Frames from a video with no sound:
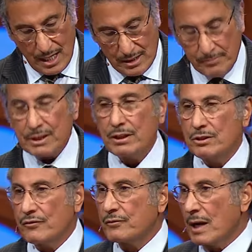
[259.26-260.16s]
Let me tell you
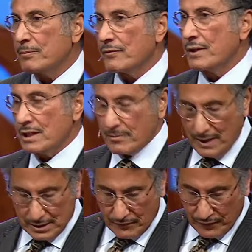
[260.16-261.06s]
a couple of things
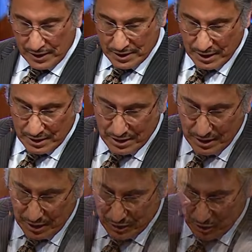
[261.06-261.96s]
about the Philistines you
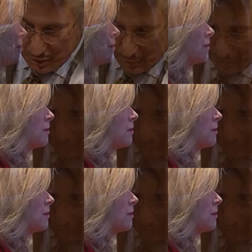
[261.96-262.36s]
need to know.